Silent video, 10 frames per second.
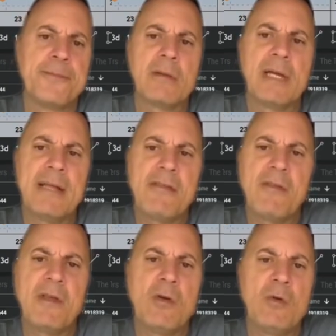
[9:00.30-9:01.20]
right?
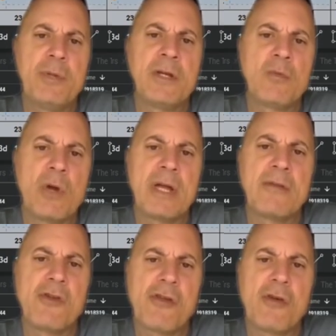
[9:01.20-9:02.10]
That's the opening
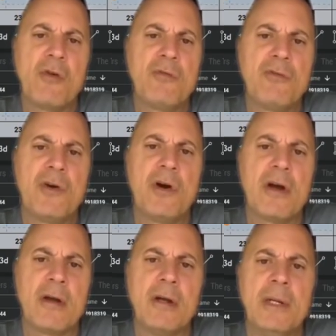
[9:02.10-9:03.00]
range so
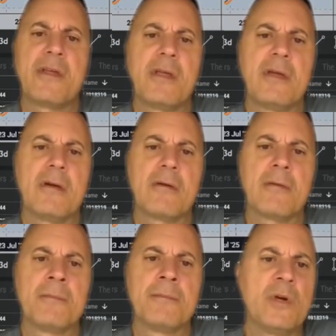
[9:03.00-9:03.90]
far. Let's see
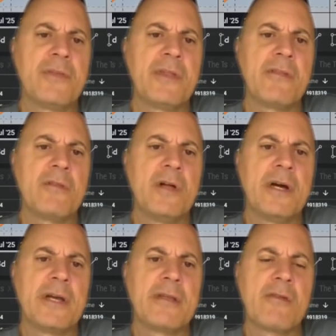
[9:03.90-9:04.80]
here. I don't want these
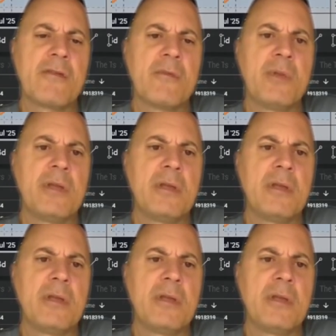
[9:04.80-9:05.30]
lines to